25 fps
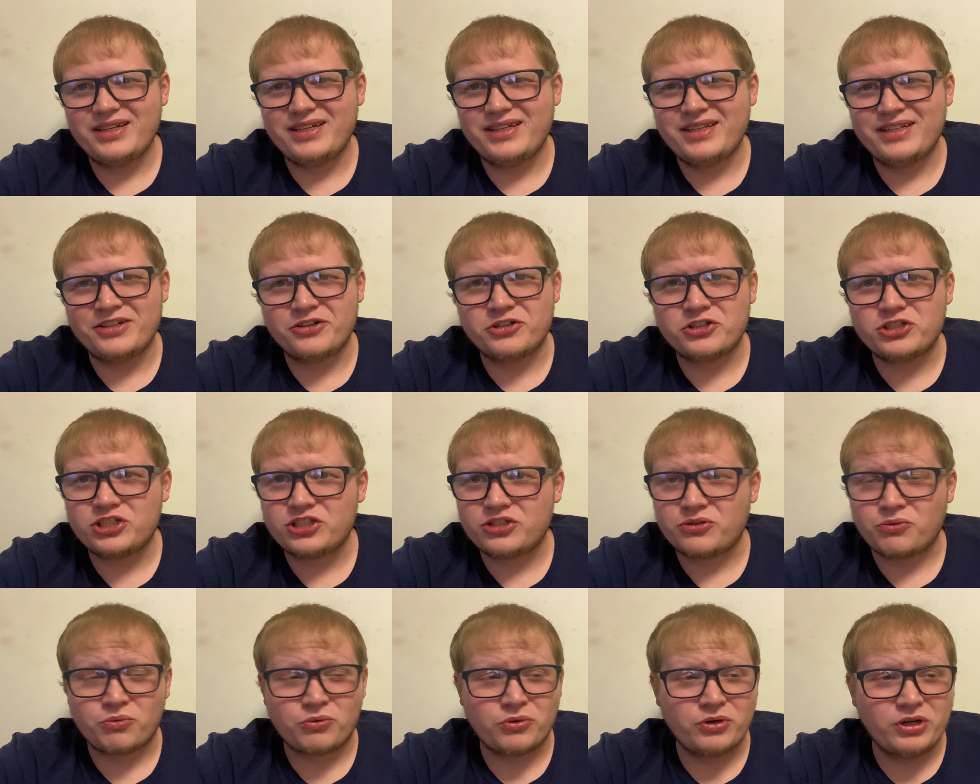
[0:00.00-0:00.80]
They're just
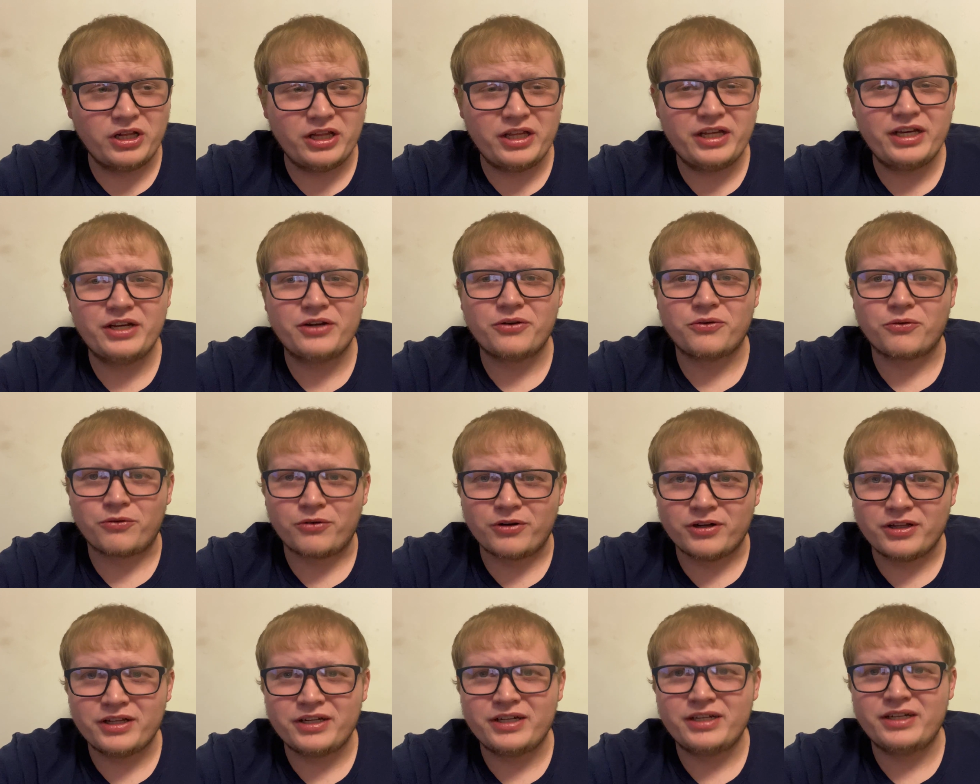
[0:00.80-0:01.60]
really,
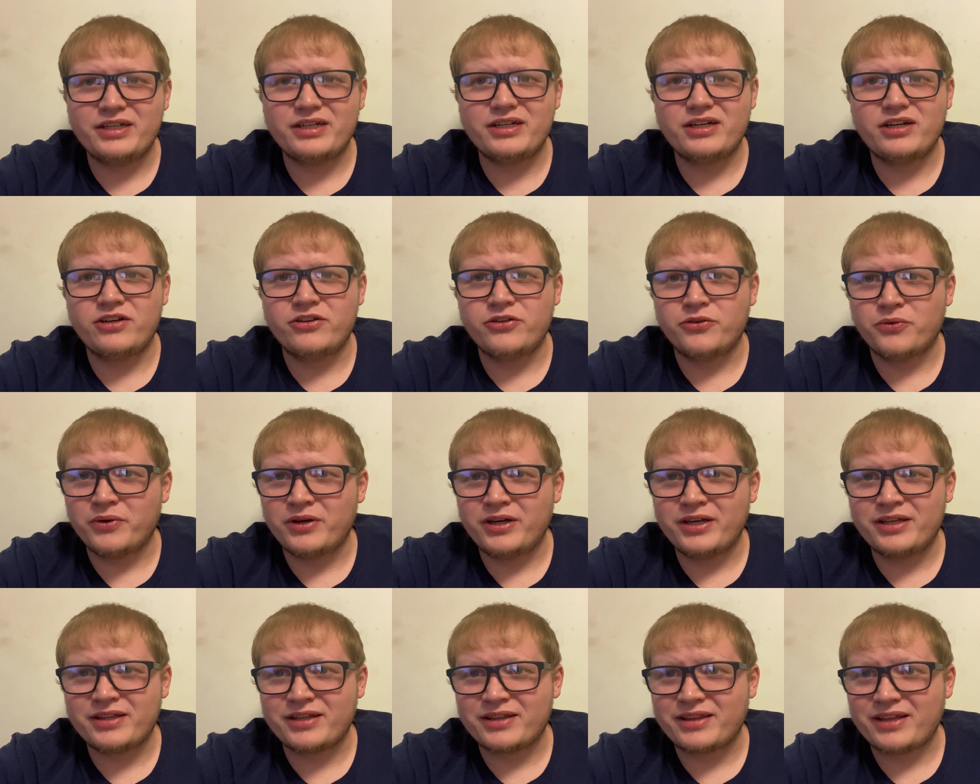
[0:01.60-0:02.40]
really
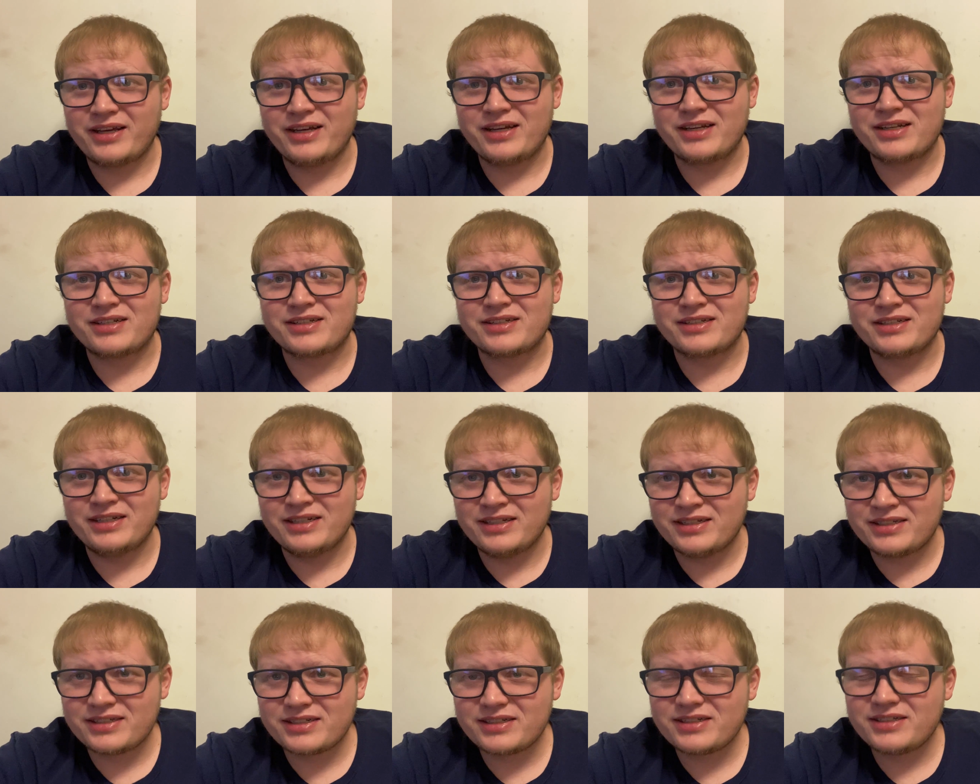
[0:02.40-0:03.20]
annoying that they
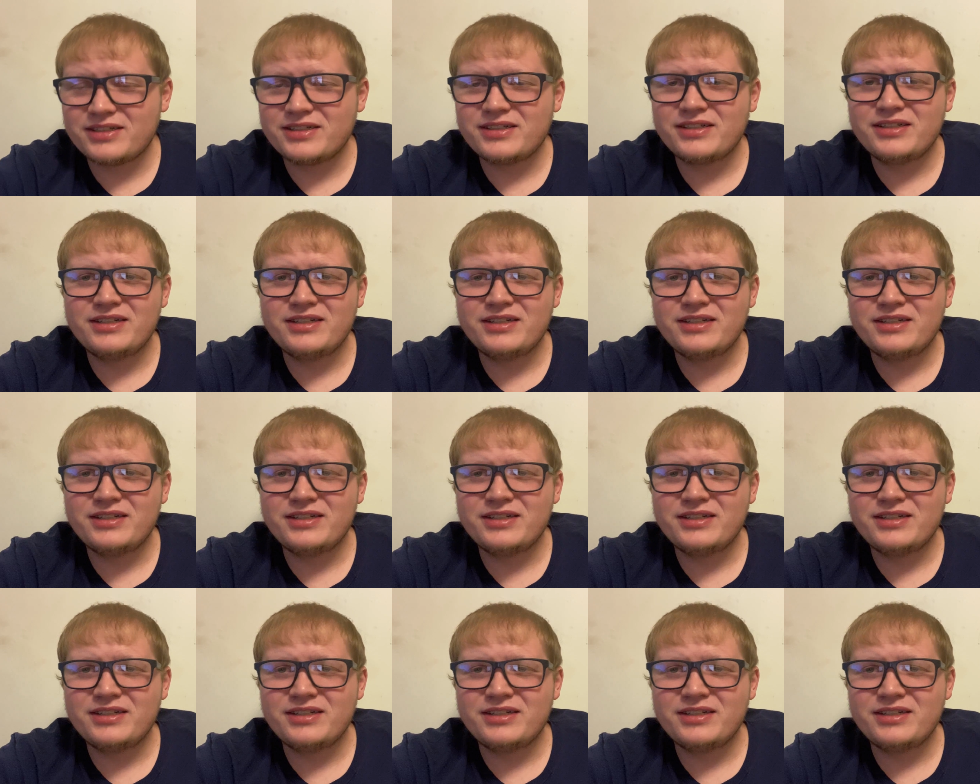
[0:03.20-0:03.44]
exist.